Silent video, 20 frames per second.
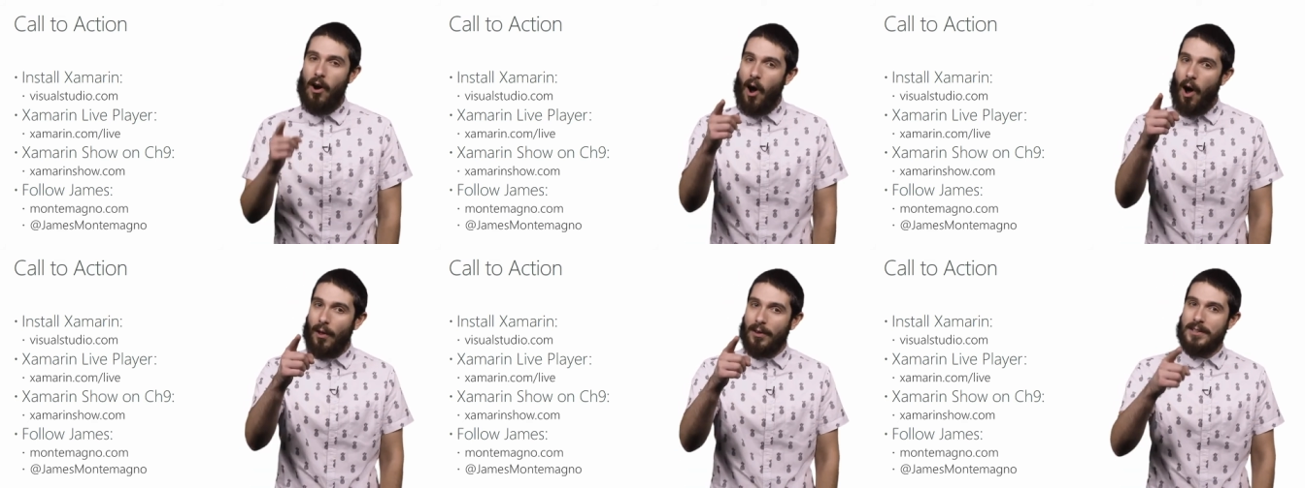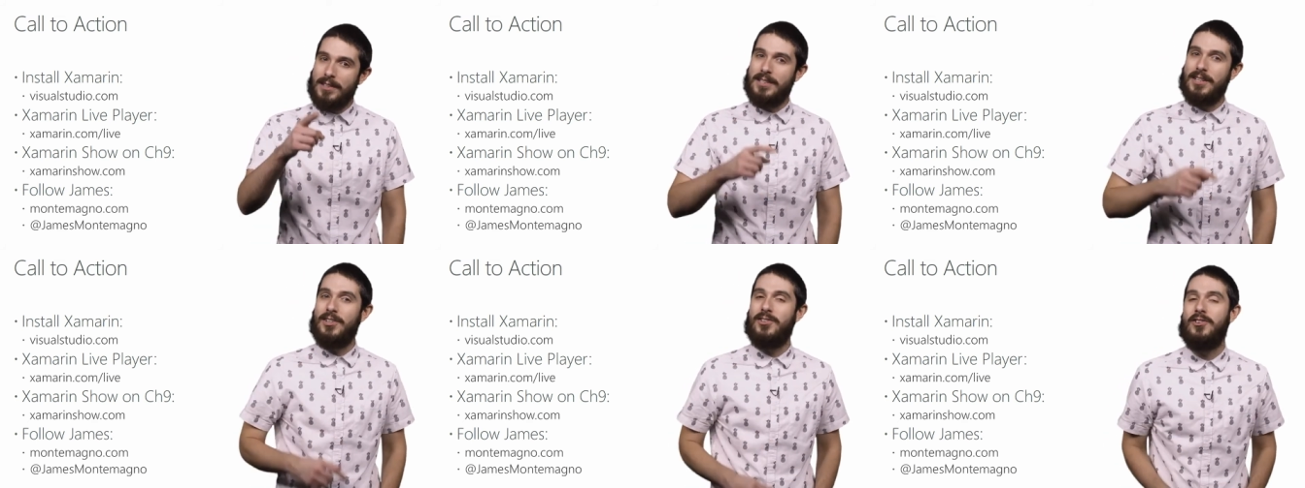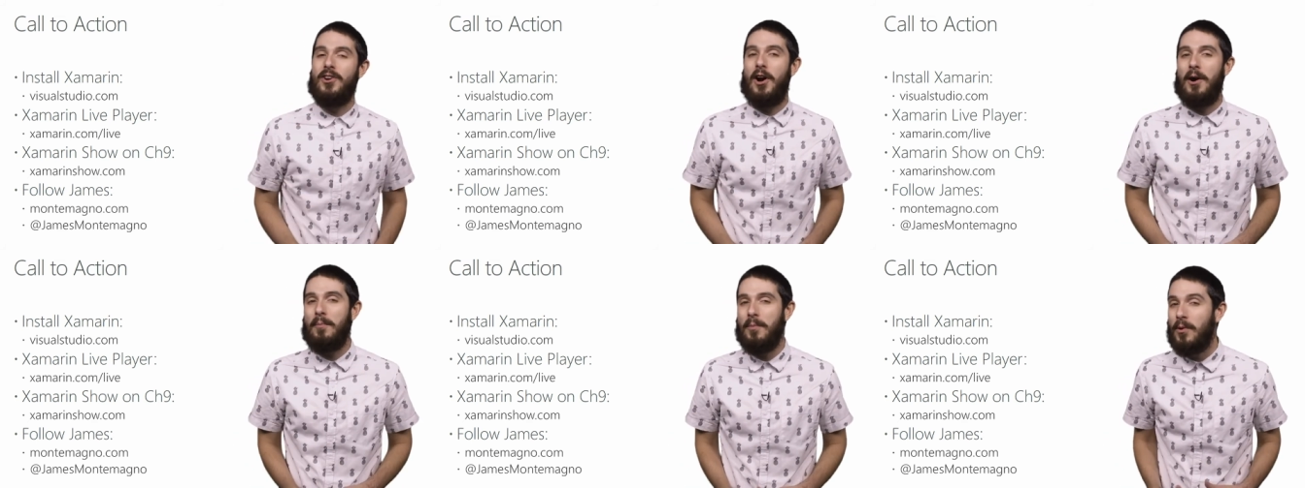all in C
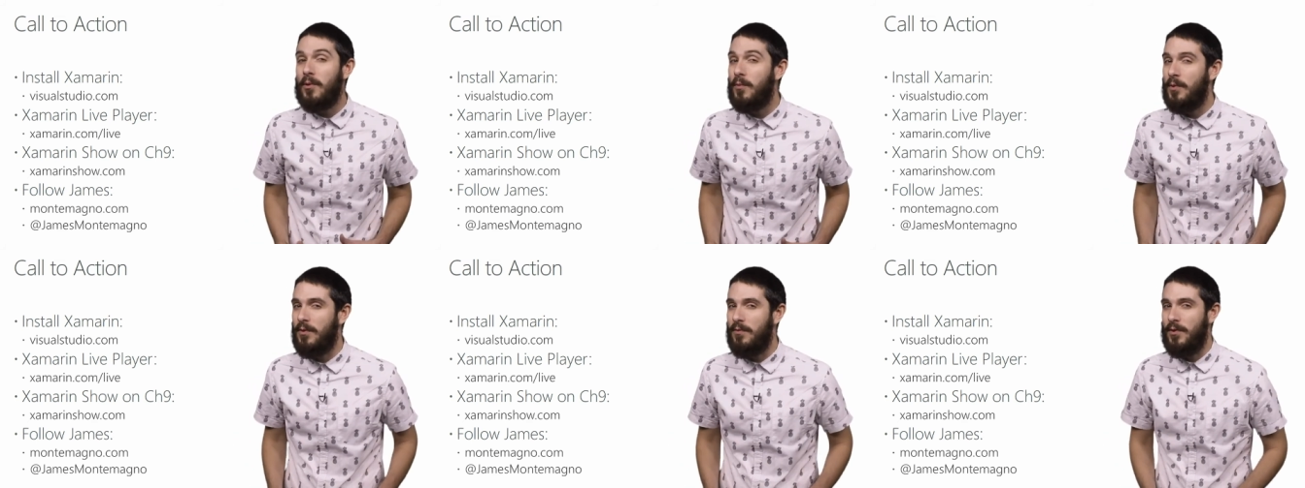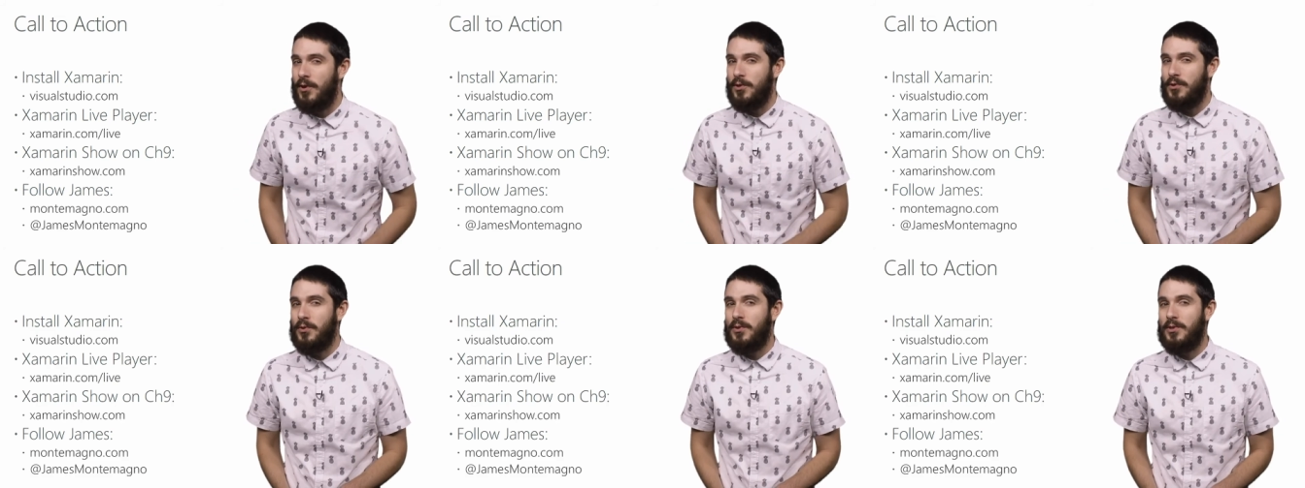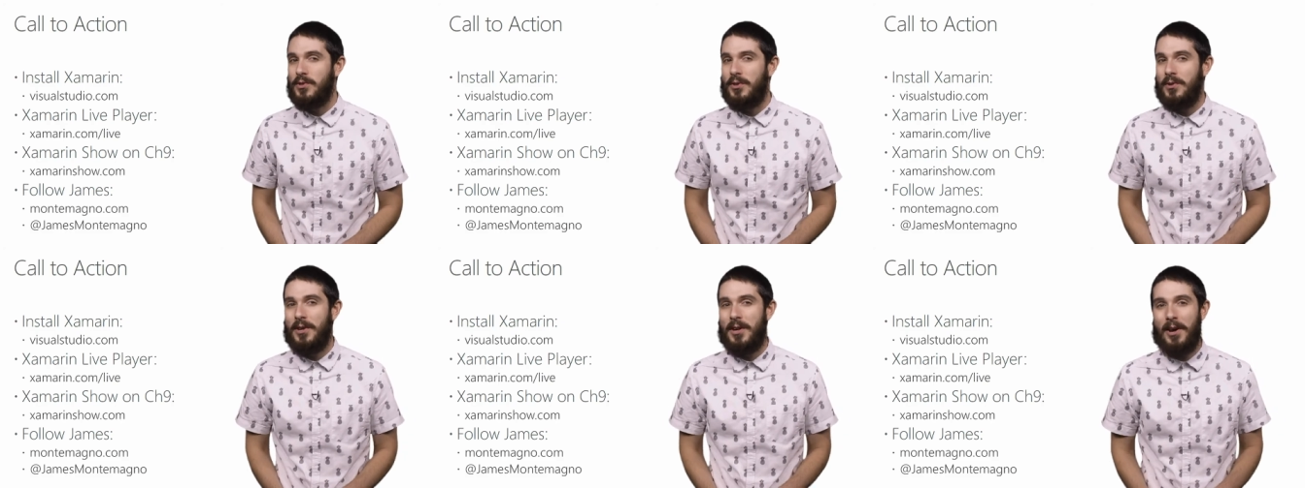Sharp with Visual
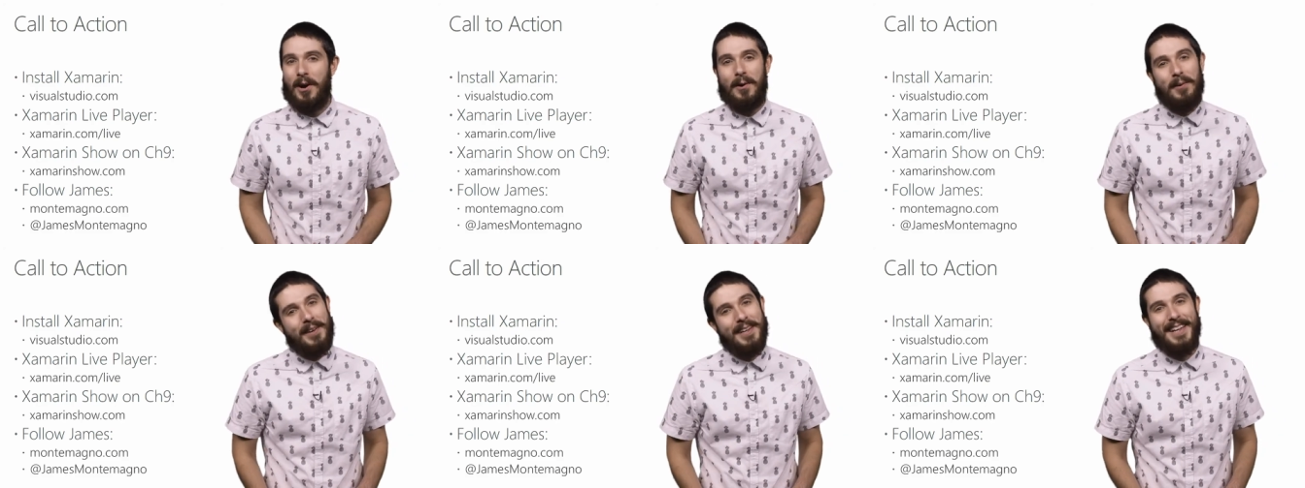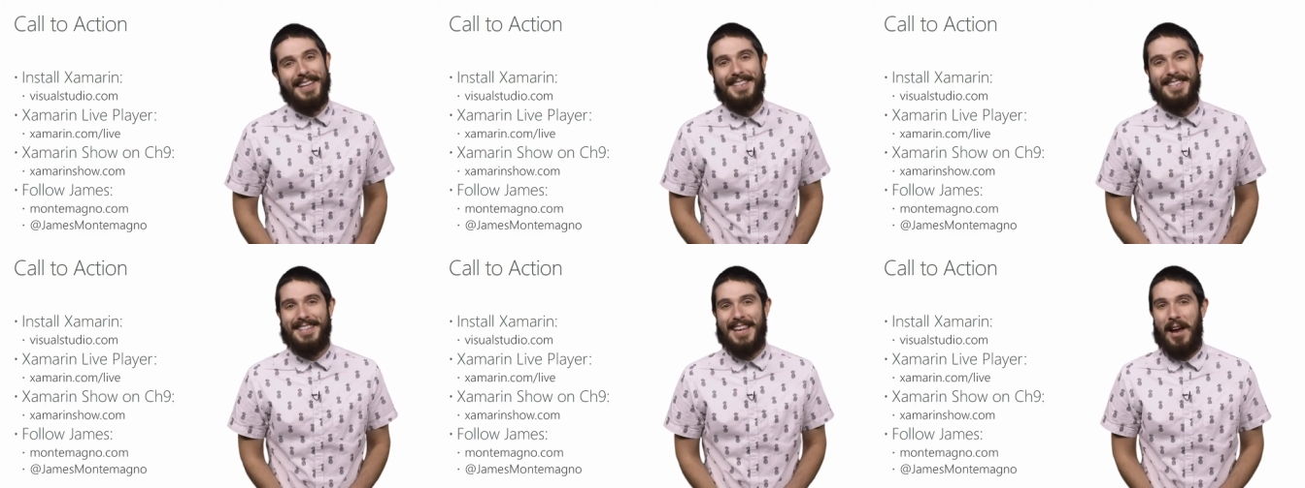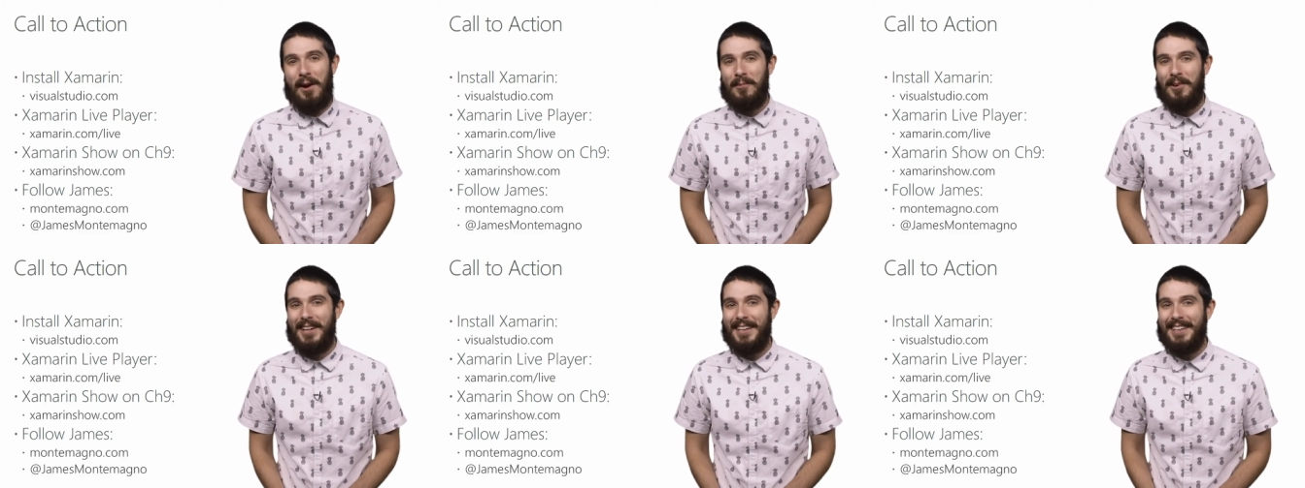Studio and
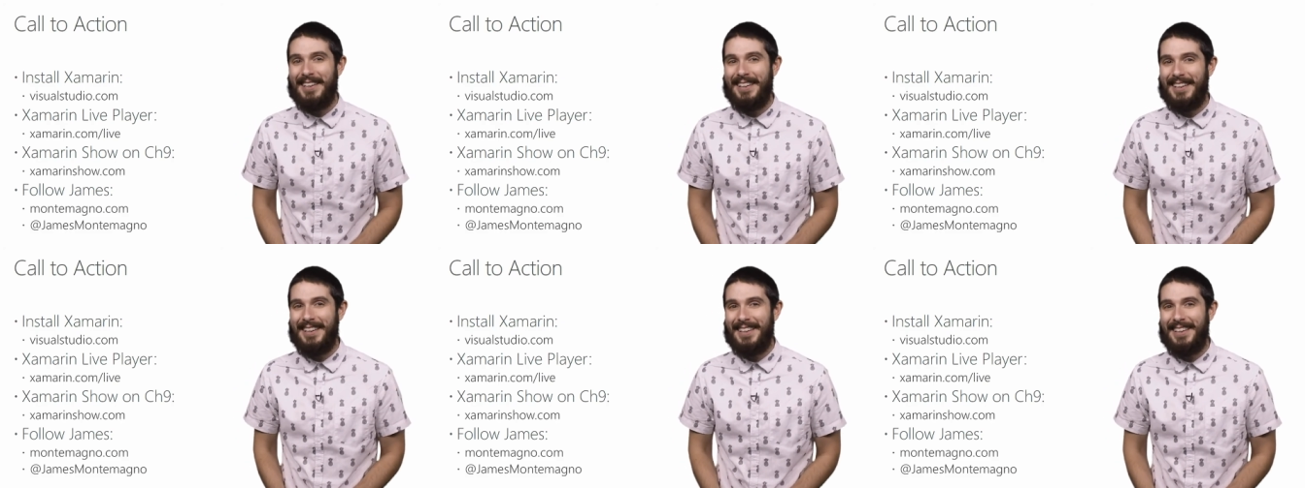Xamarin.